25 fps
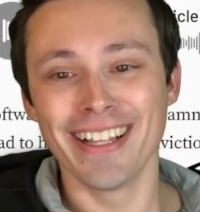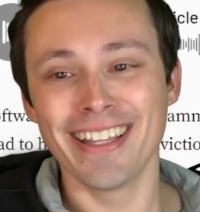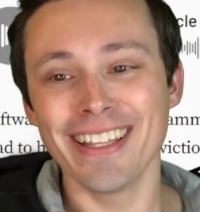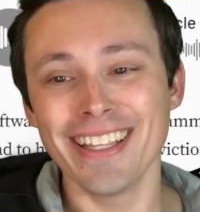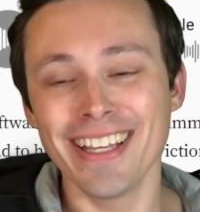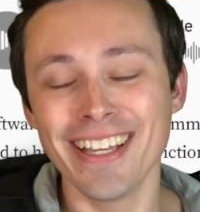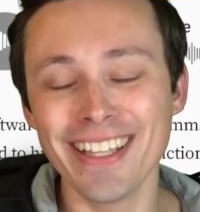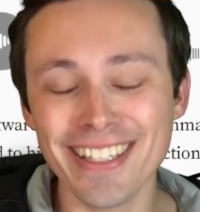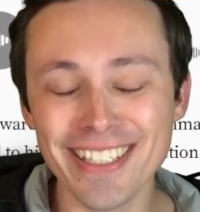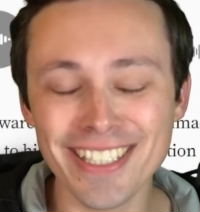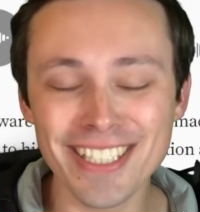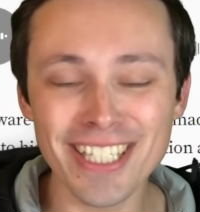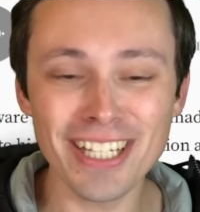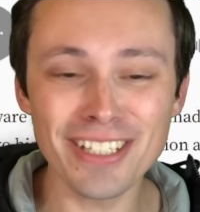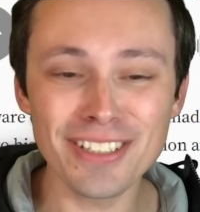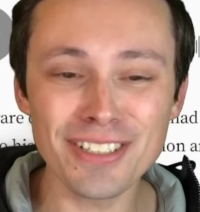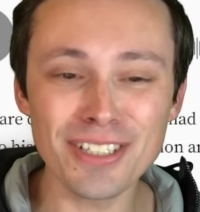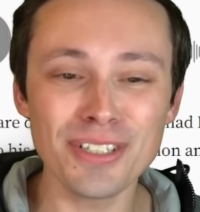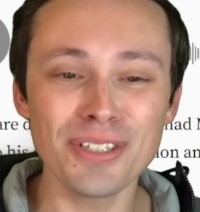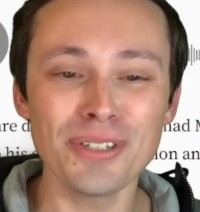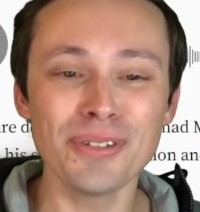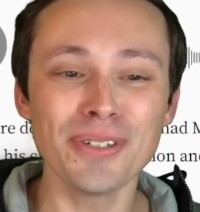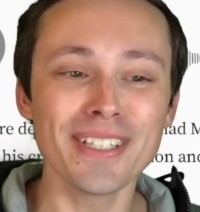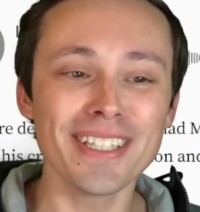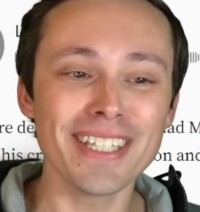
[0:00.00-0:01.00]
this has
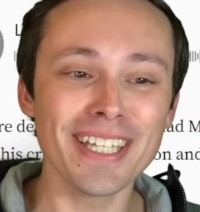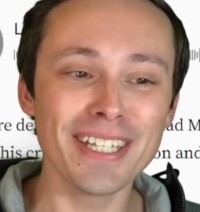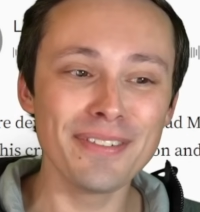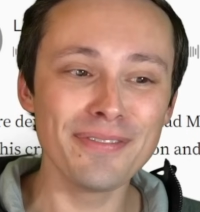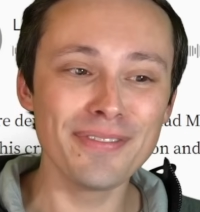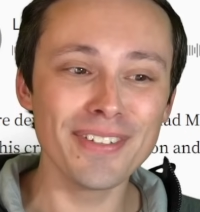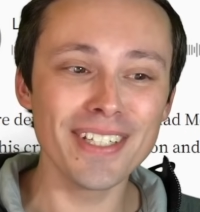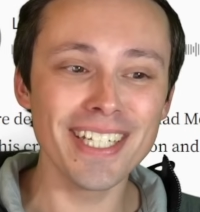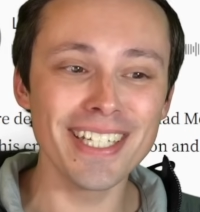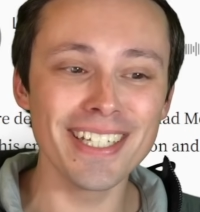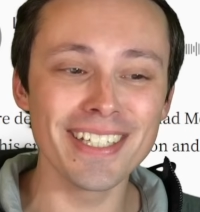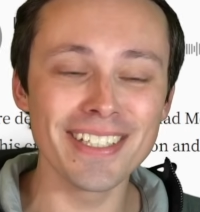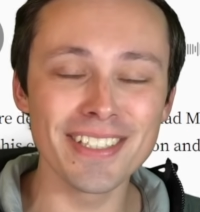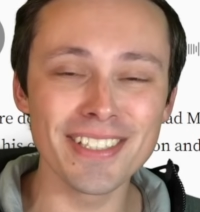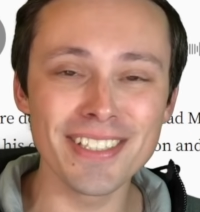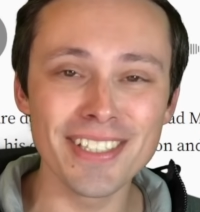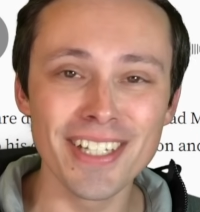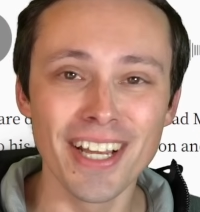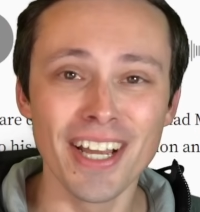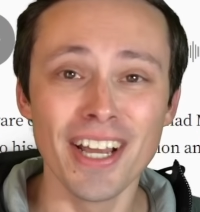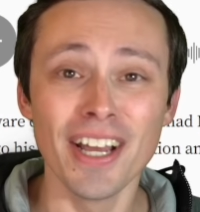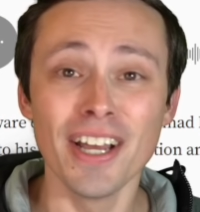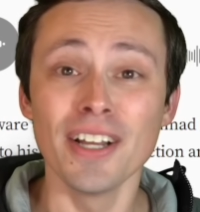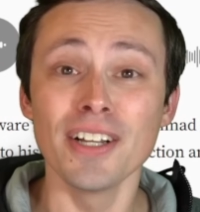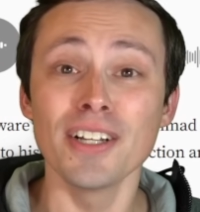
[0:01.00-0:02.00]
to do with NVIDIA's
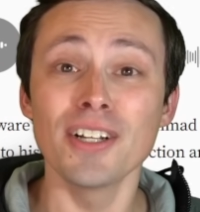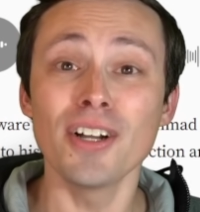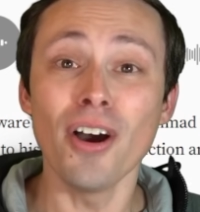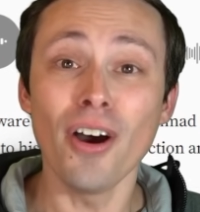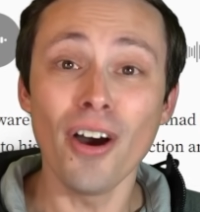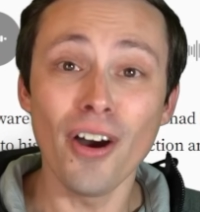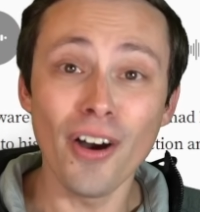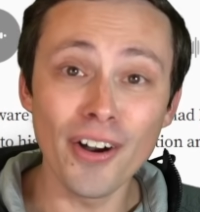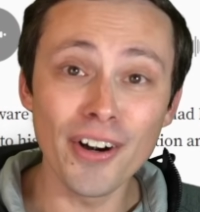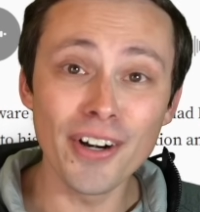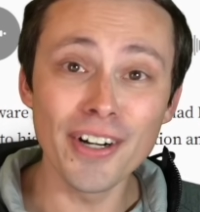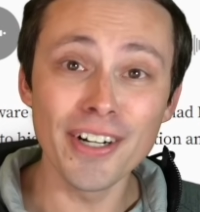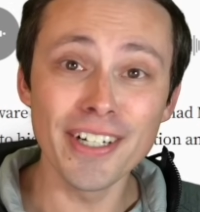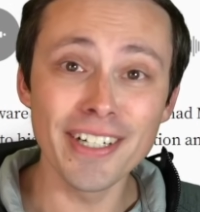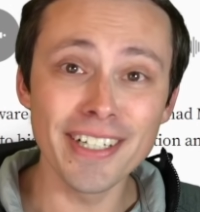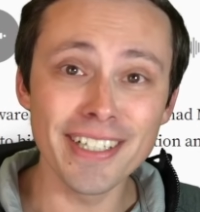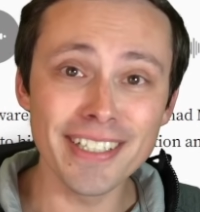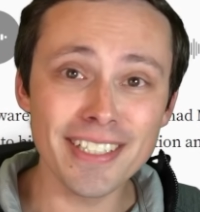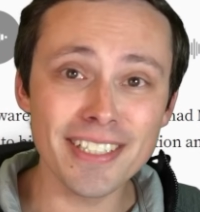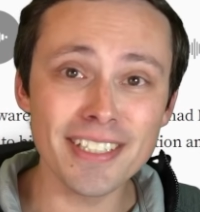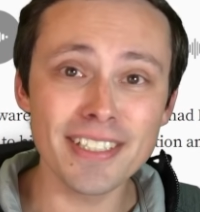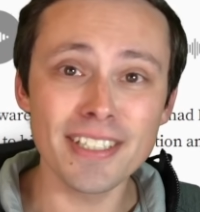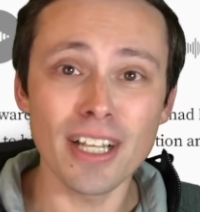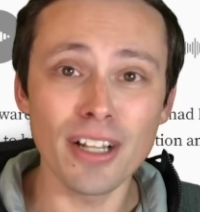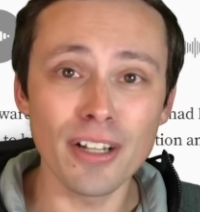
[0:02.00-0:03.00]
car
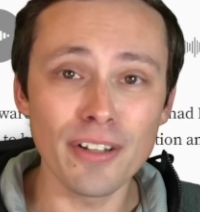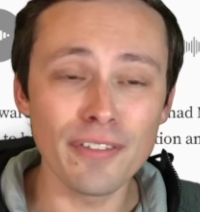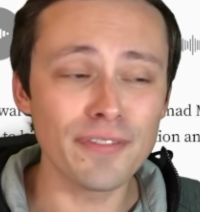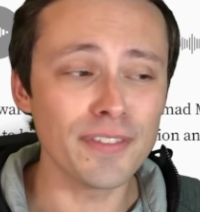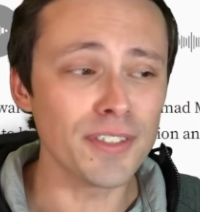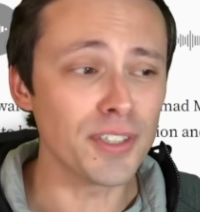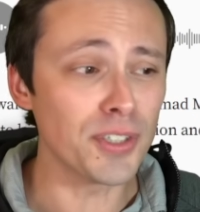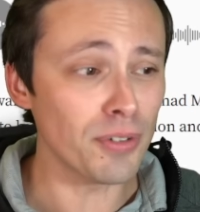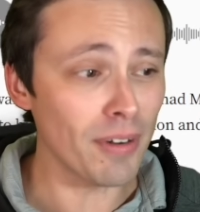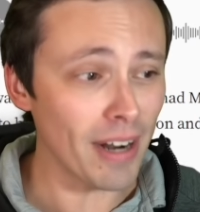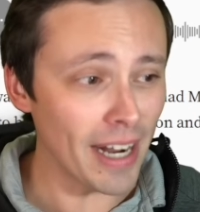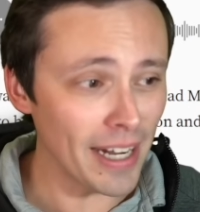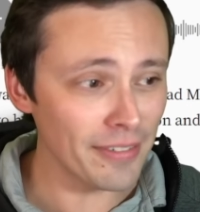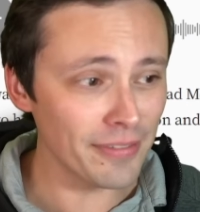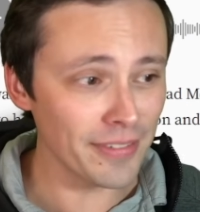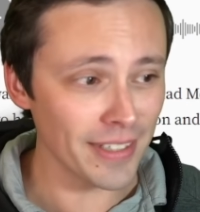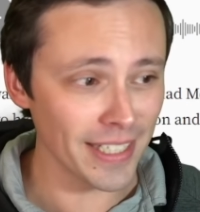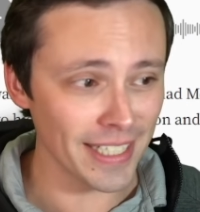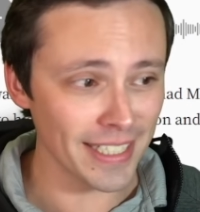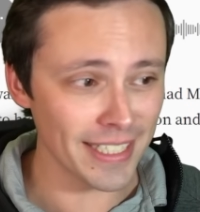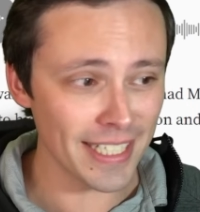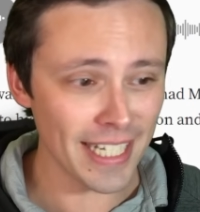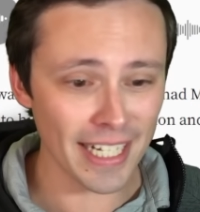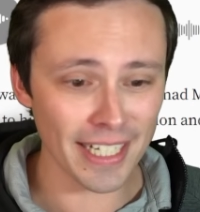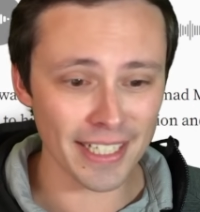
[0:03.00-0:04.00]

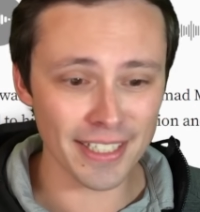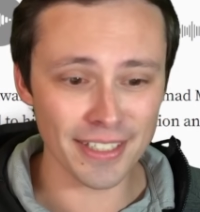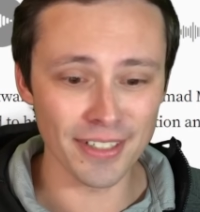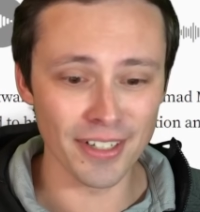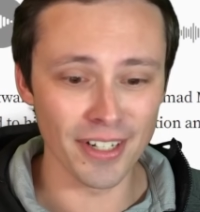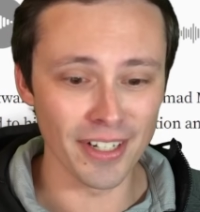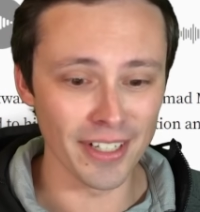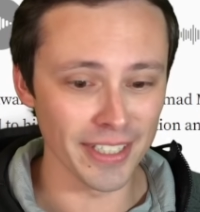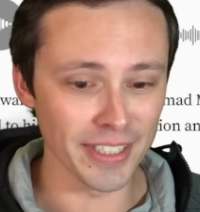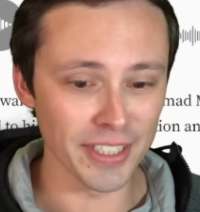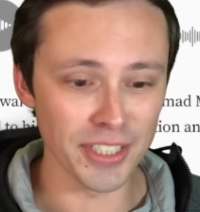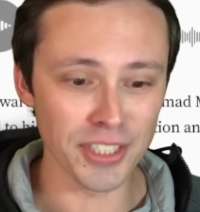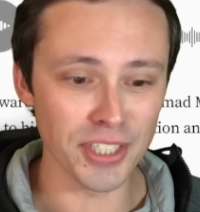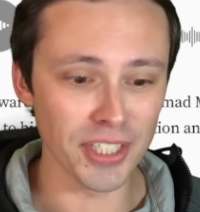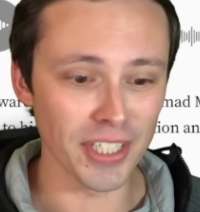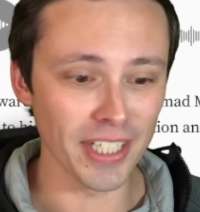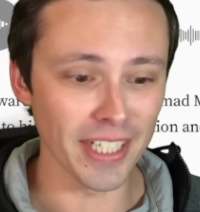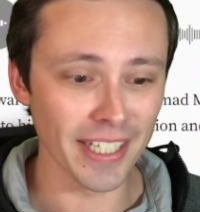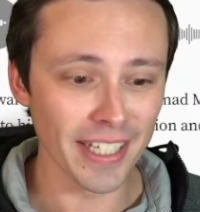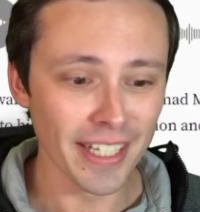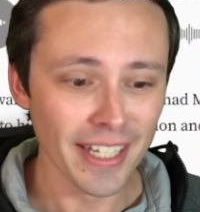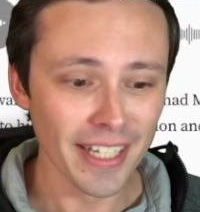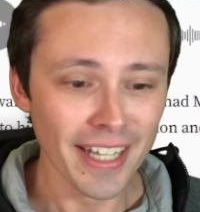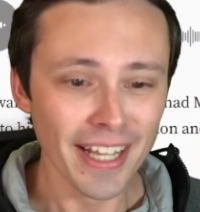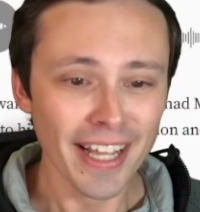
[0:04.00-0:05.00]
self-driving
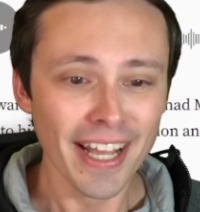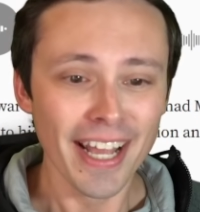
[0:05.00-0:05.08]
technology.